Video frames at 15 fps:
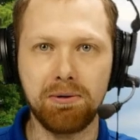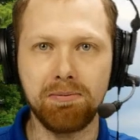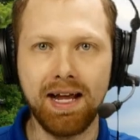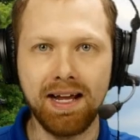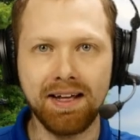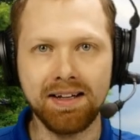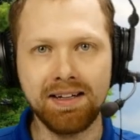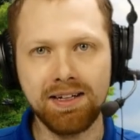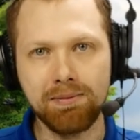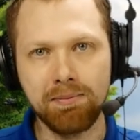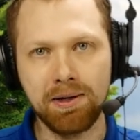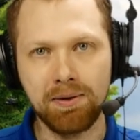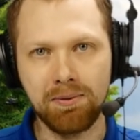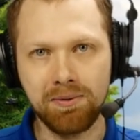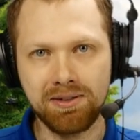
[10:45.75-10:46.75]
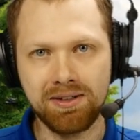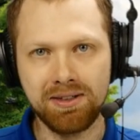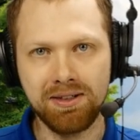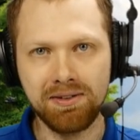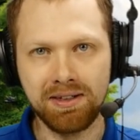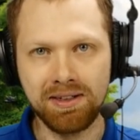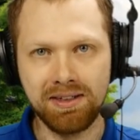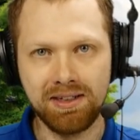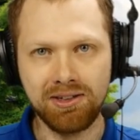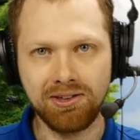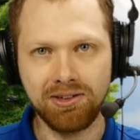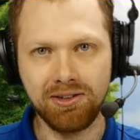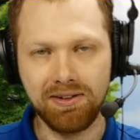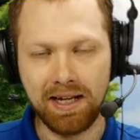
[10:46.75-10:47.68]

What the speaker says: make, but it was still conditional.